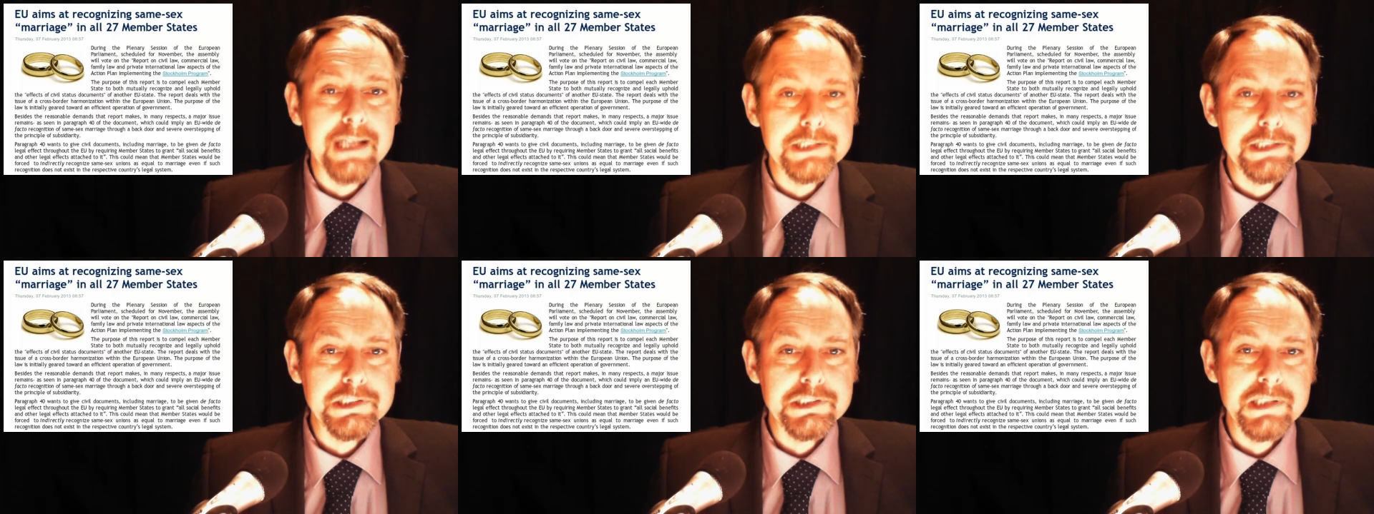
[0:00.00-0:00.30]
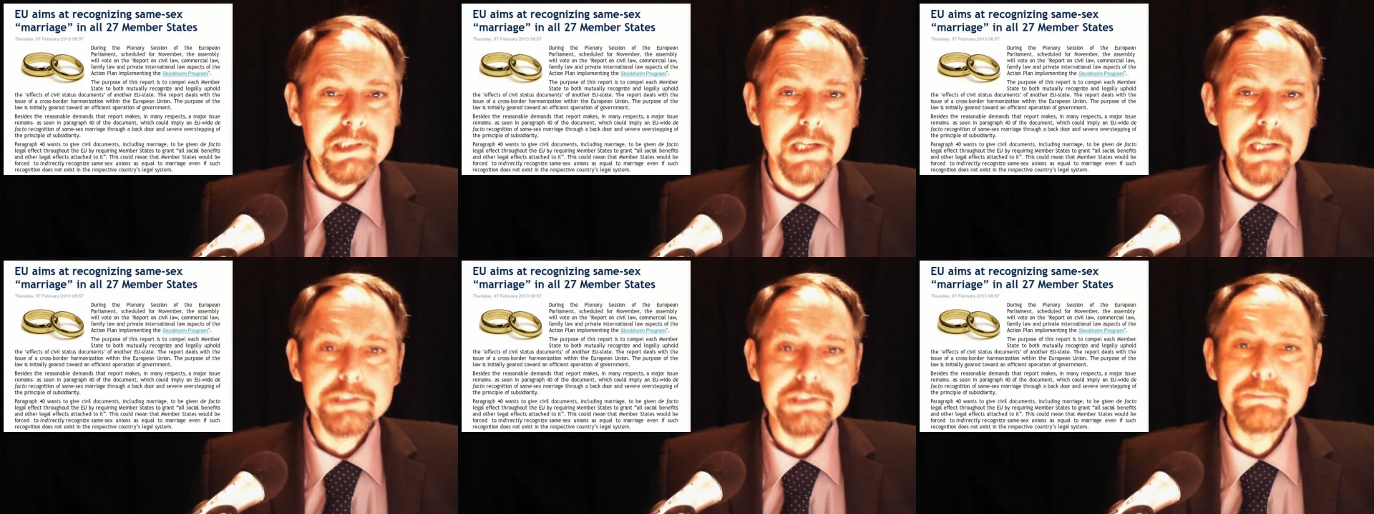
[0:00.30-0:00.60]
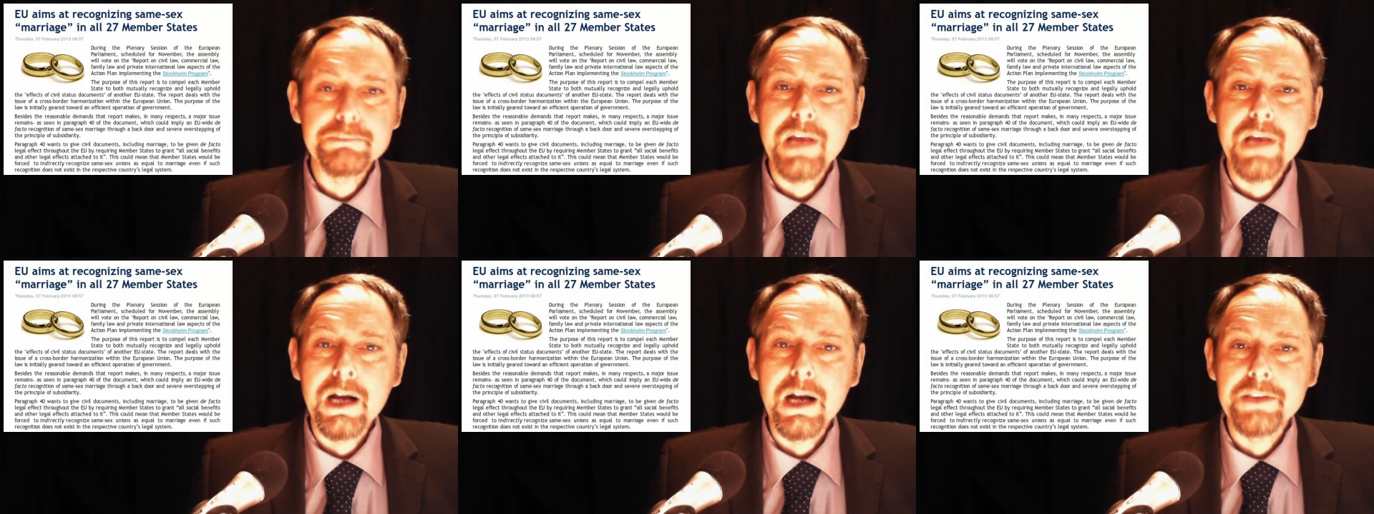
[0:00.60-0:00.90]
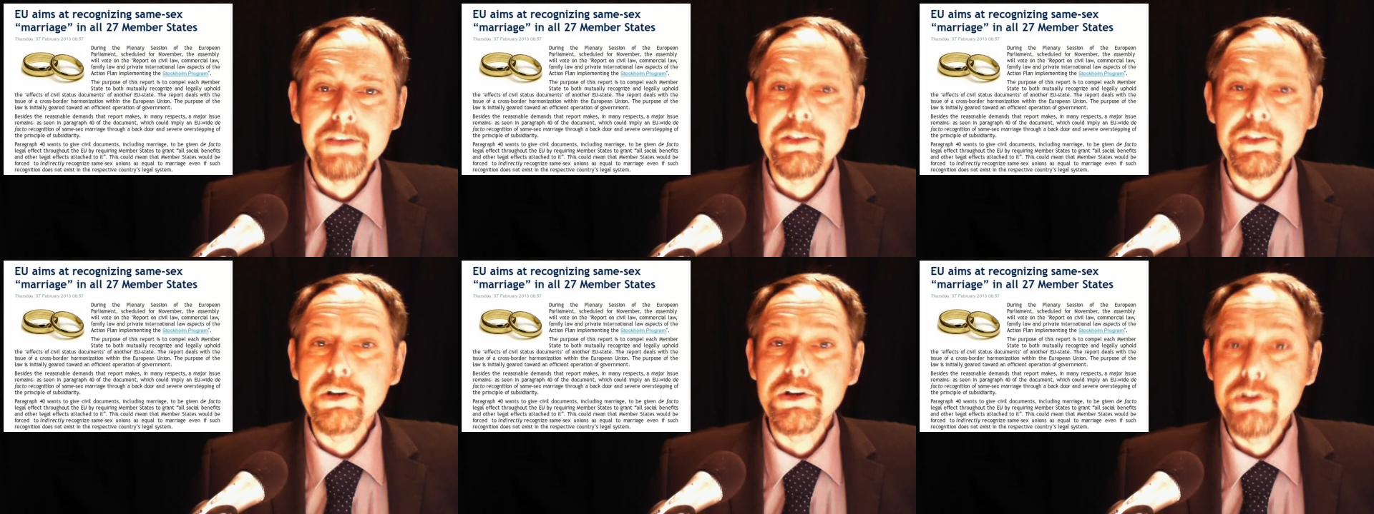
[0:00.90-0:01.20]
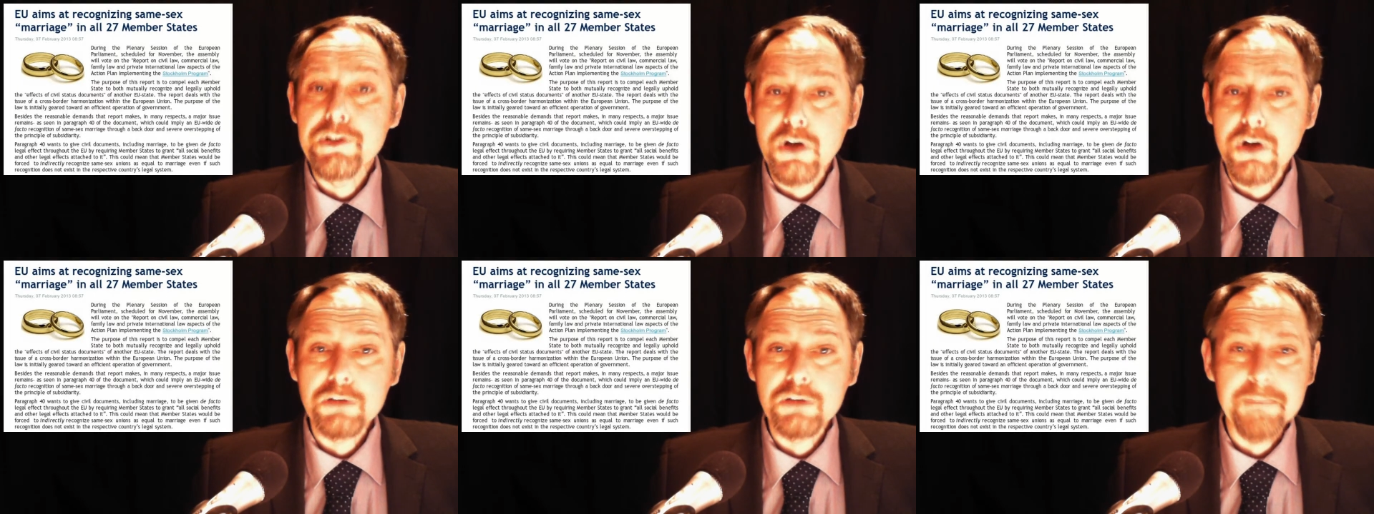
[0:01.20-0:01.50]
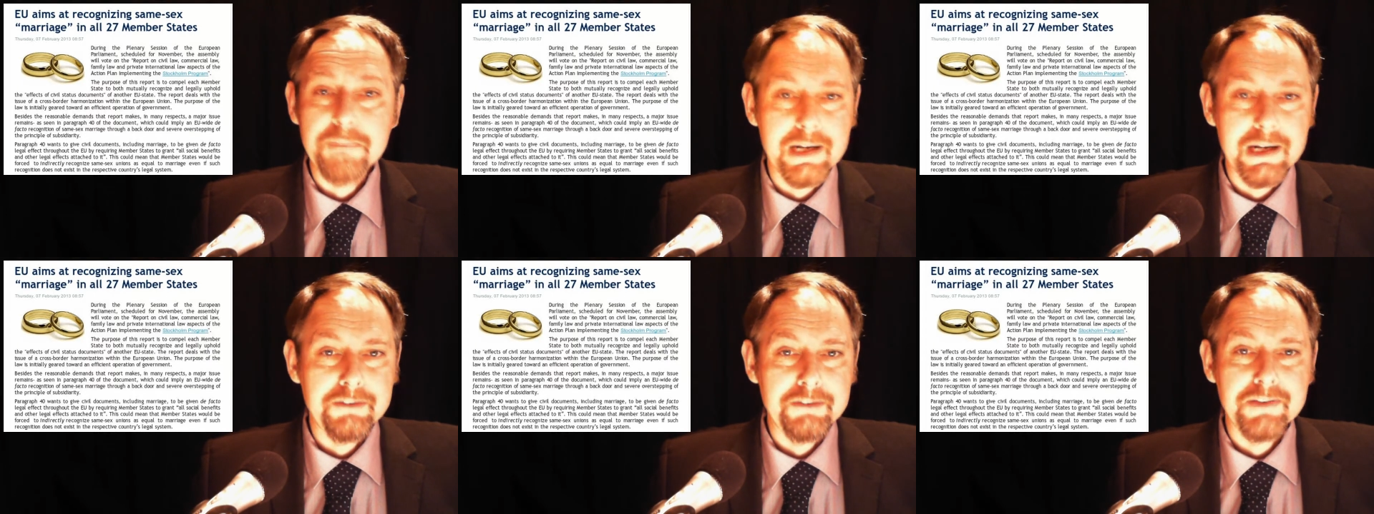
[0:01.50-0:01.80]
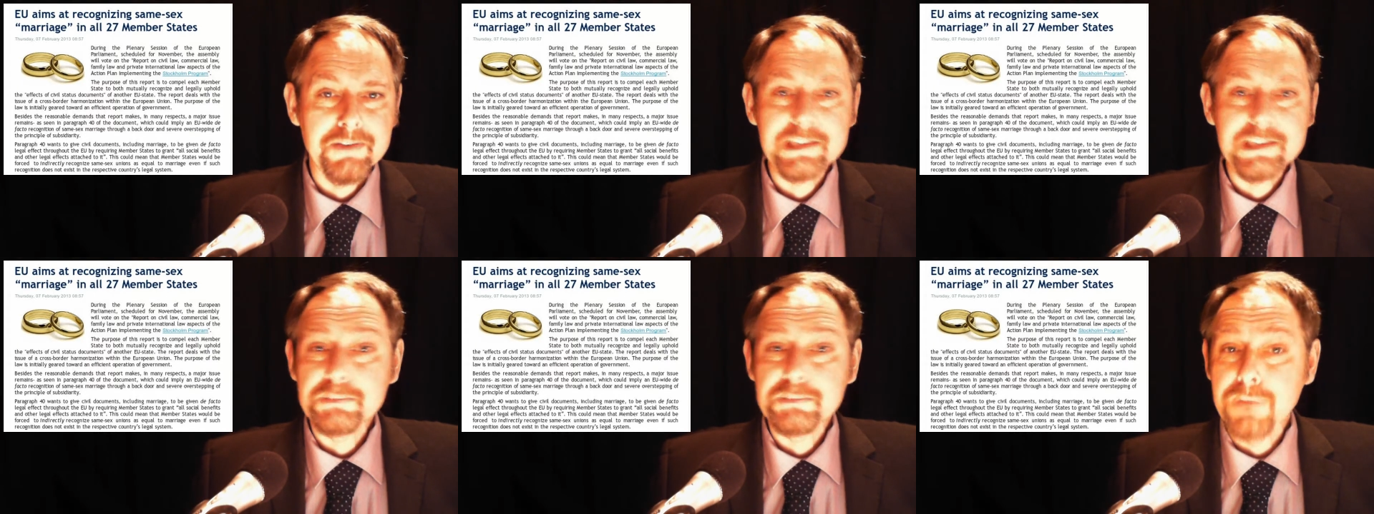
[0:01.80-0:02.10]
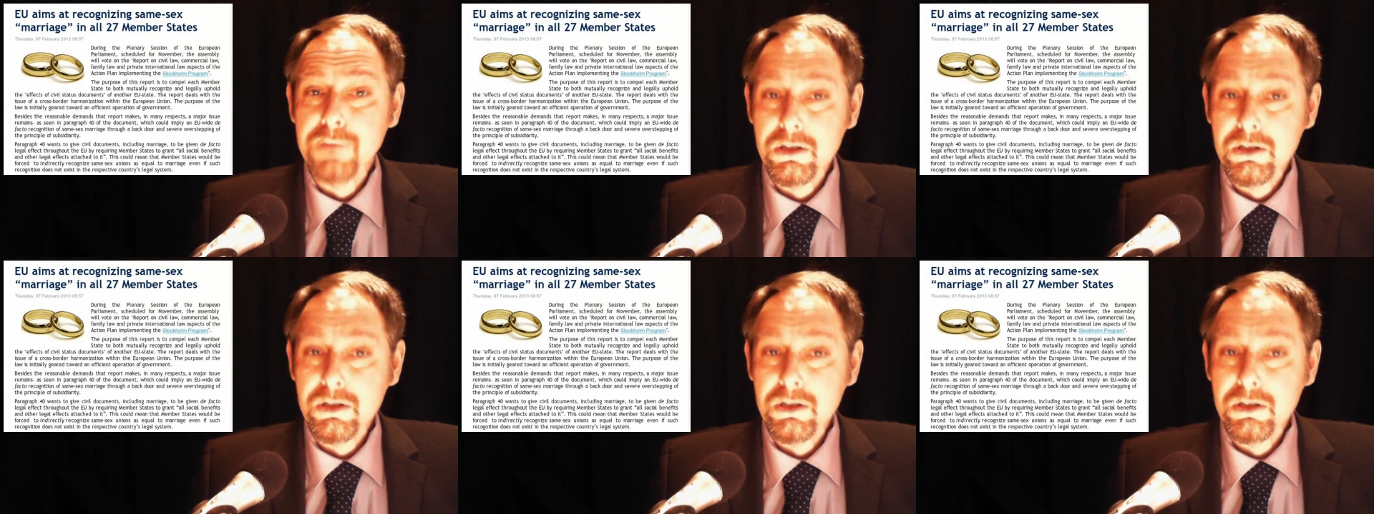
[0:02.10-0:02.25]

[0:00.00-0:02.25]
legislation behind the non-manifest